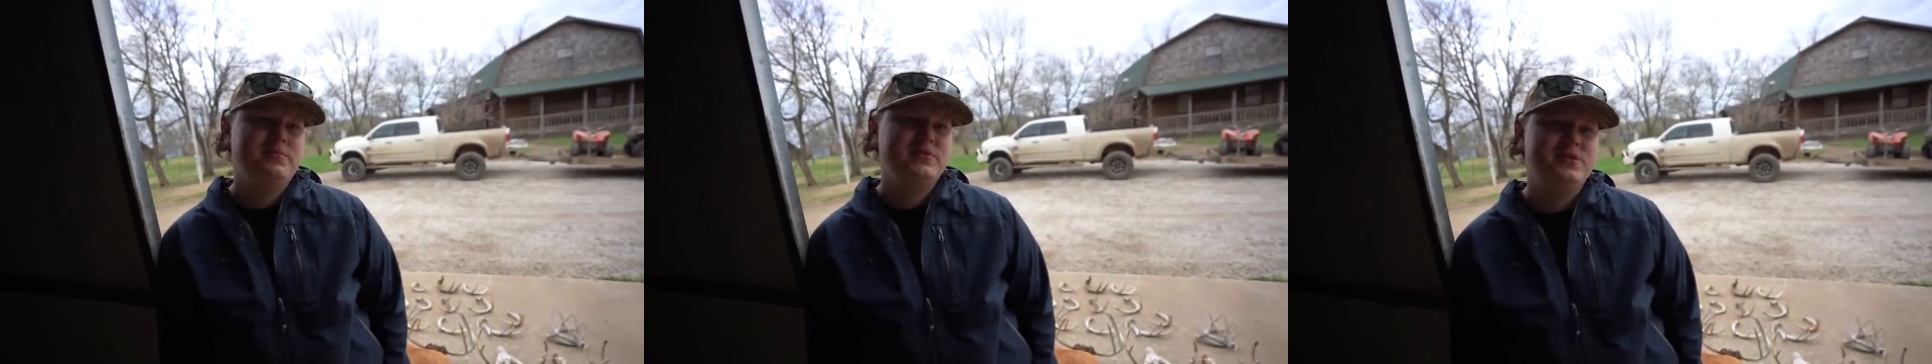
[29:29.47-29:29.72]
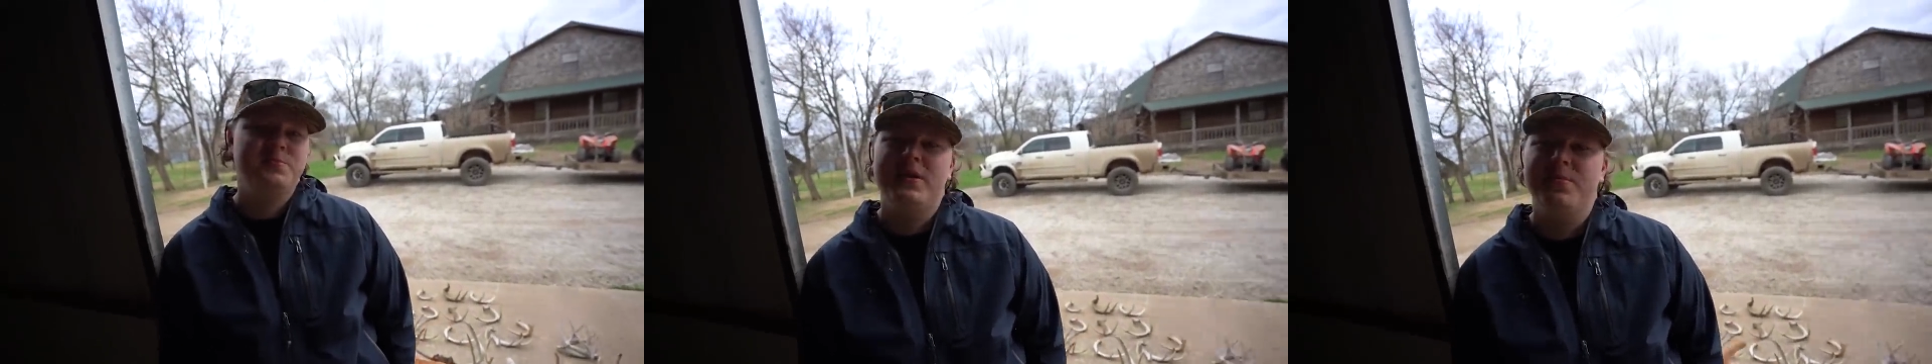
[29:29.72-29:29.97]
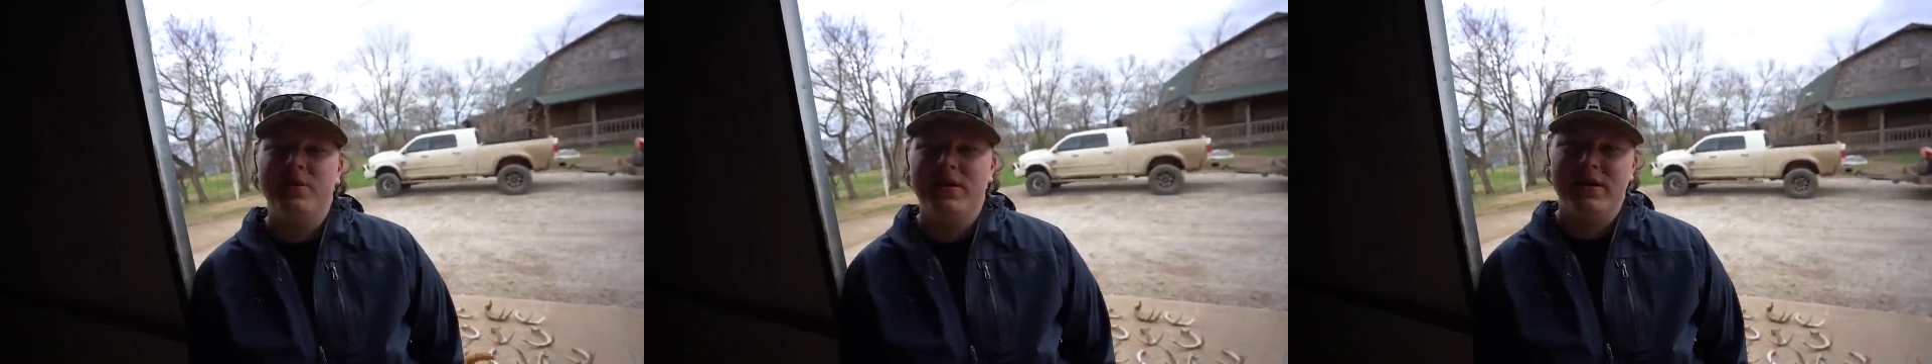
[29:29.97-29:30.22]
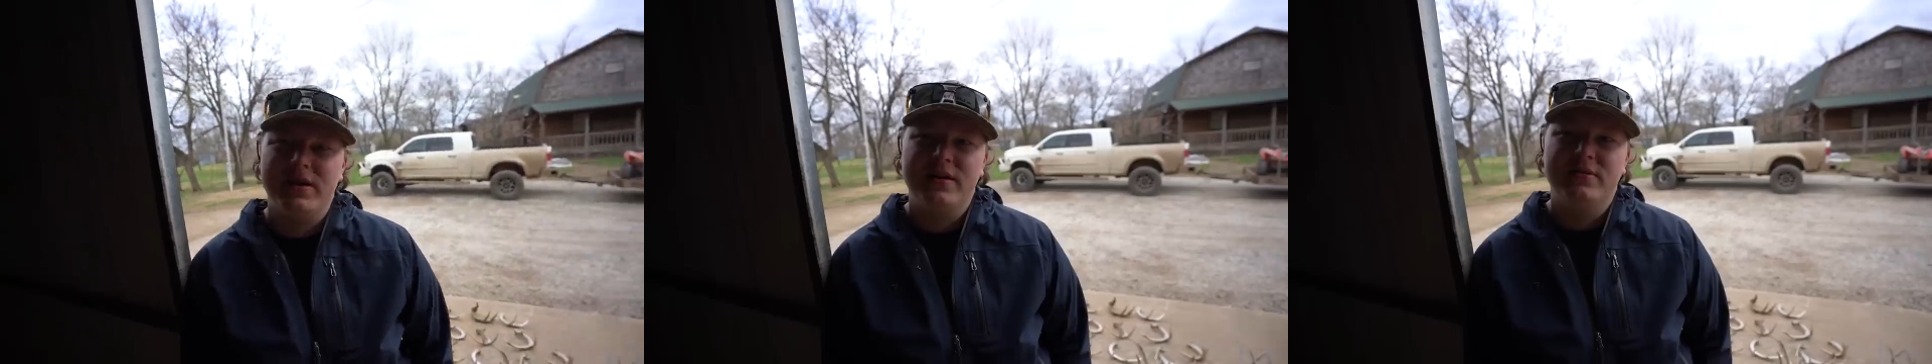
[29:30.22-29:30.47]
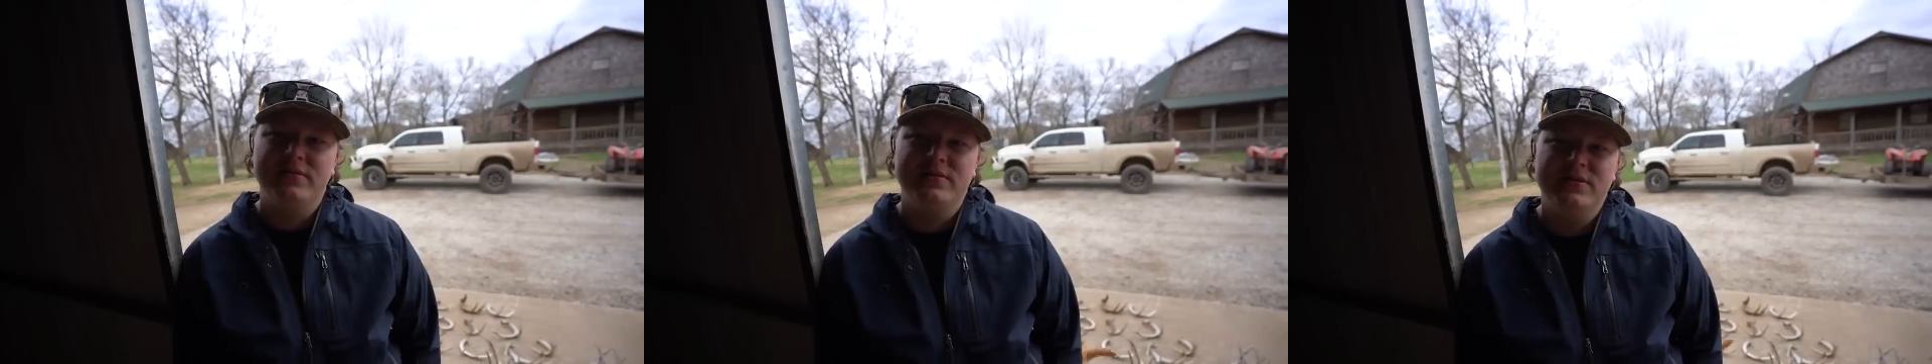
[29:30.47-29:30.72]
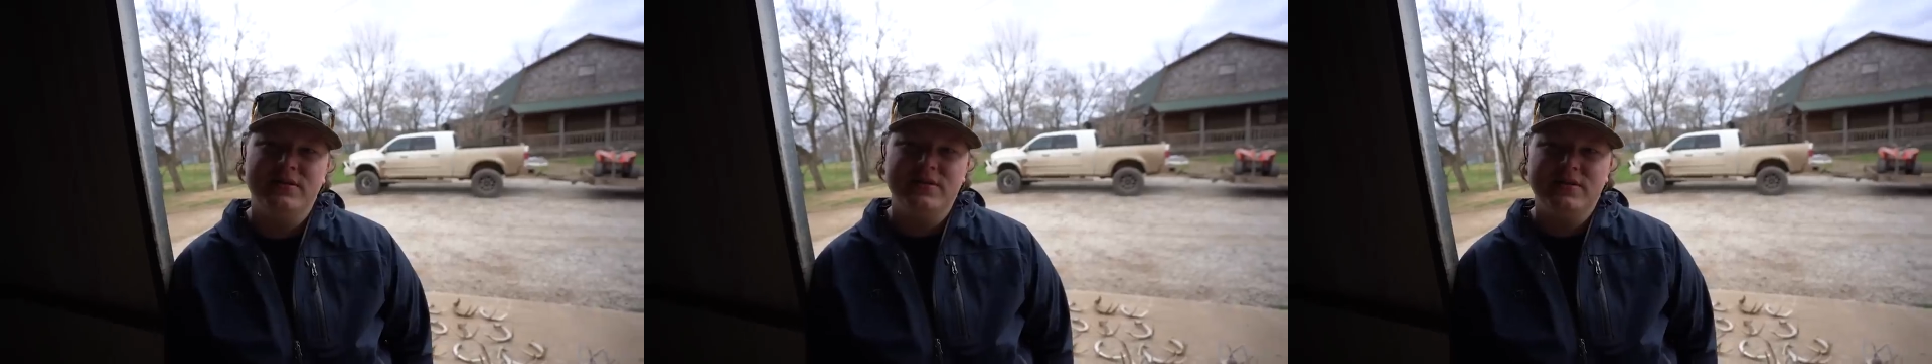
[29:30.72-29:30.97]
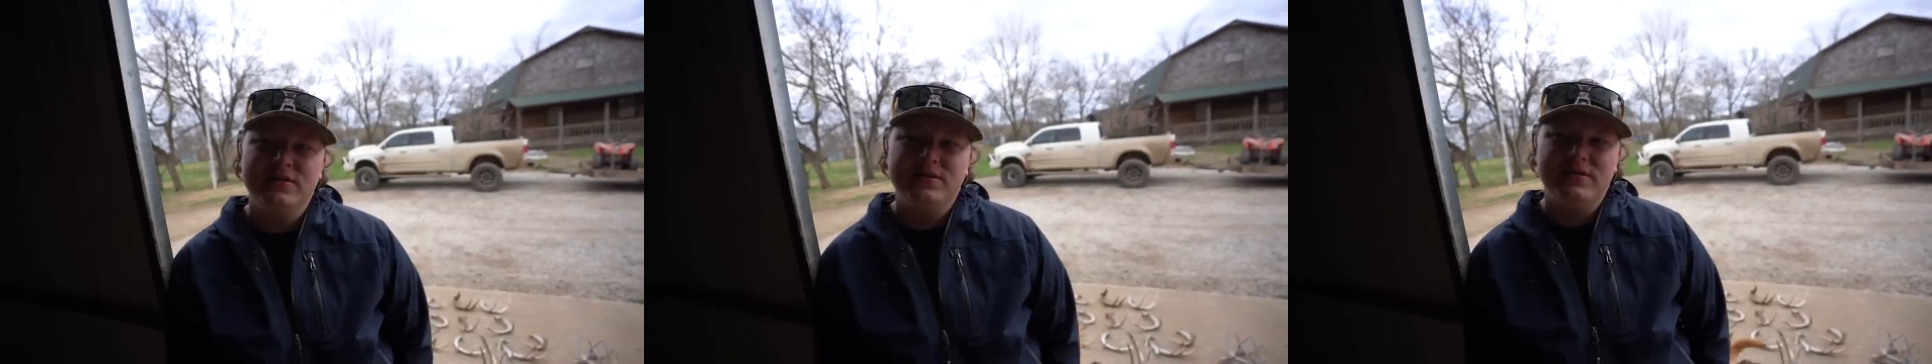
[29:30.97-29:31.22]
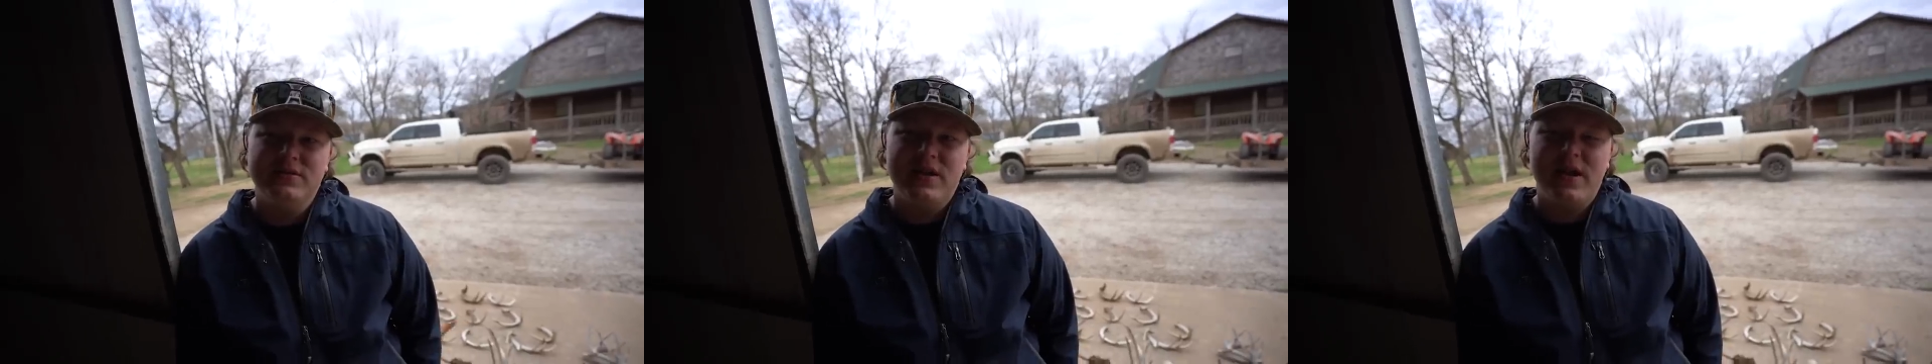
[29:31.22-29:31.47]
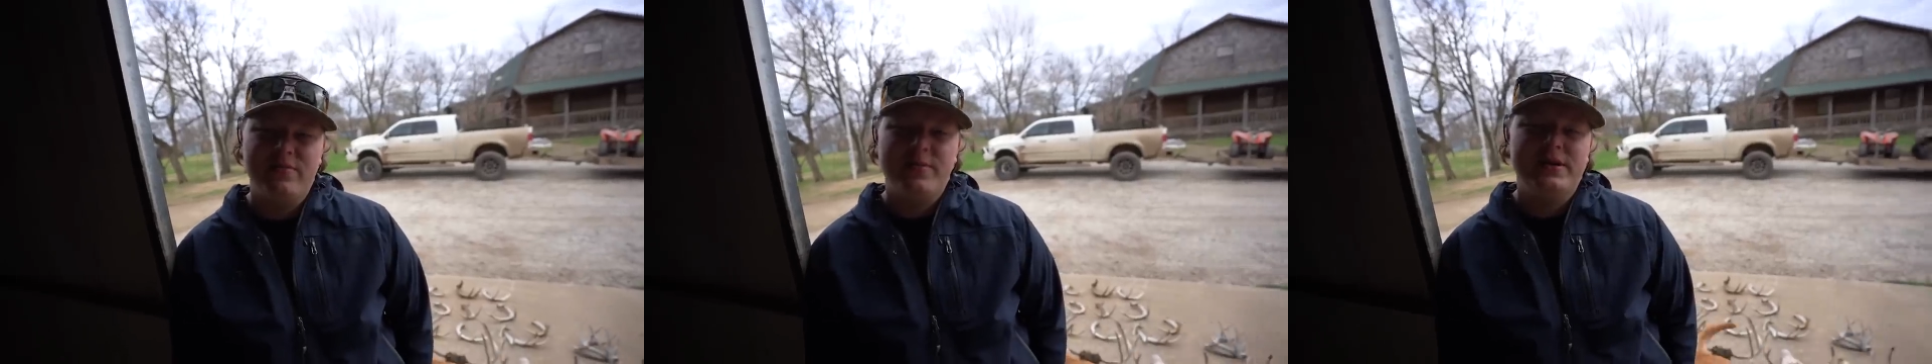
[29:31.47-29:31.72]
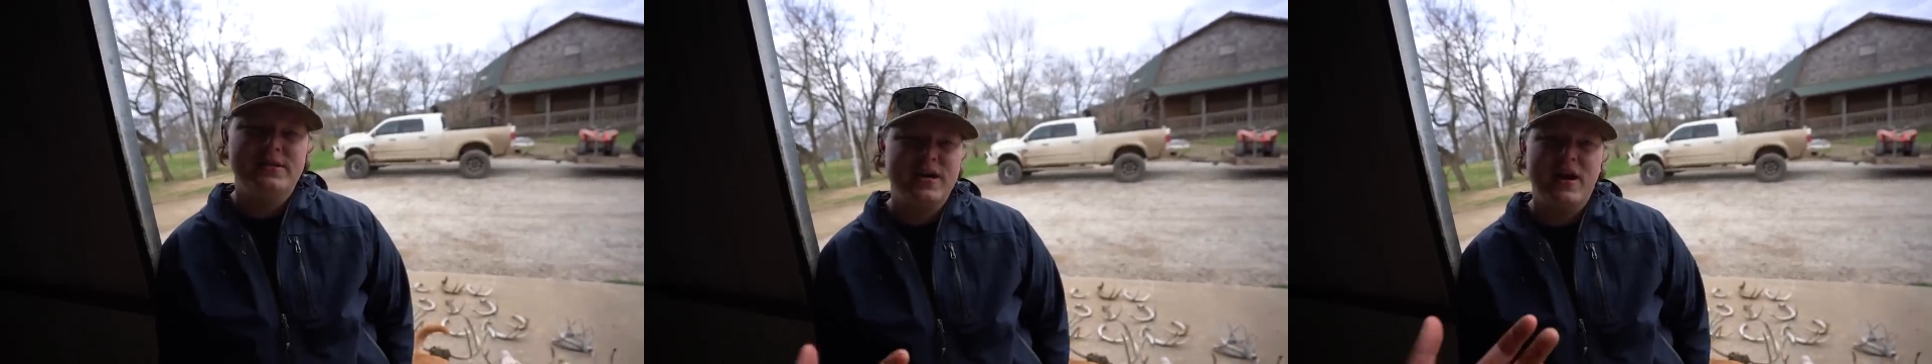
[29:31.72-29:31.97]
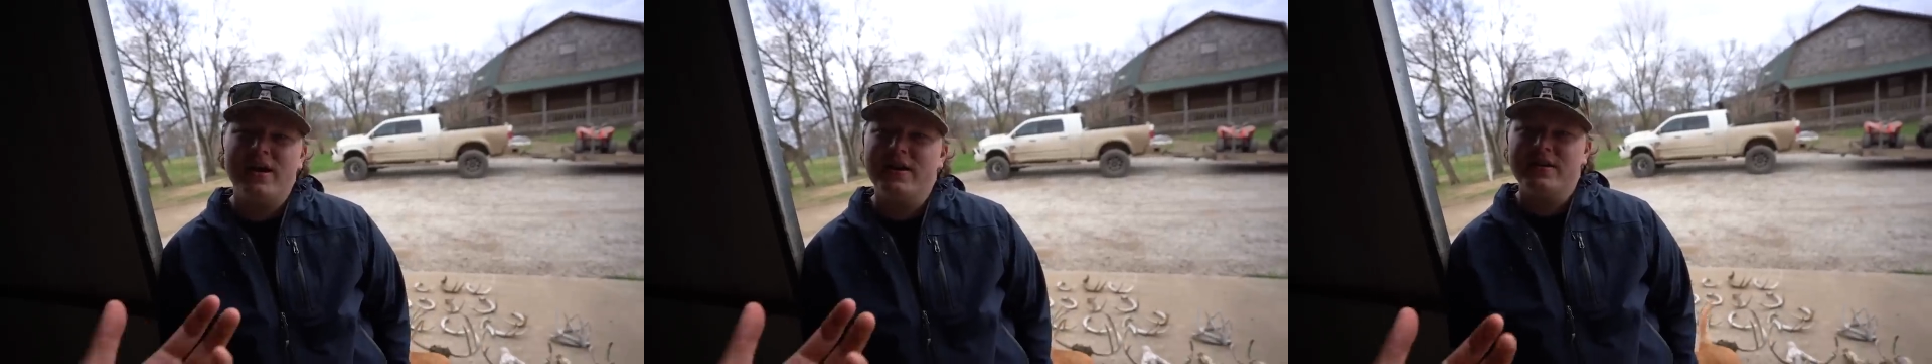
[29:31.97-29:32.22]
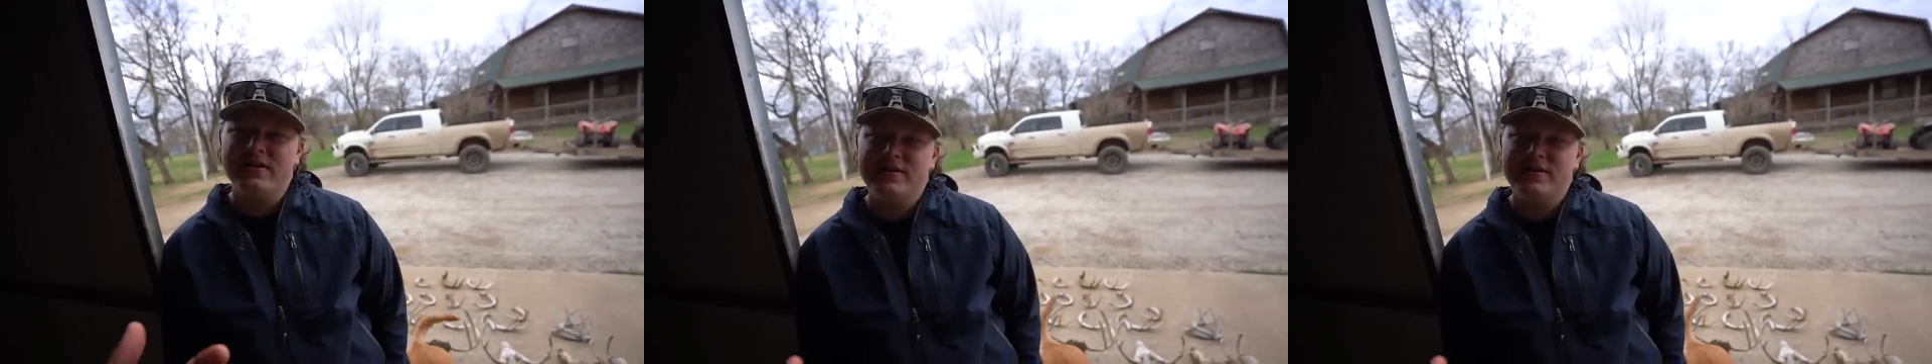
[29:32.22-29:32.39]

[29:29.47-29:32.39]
just people in and out. Yeah. Everybody's two guys got, at a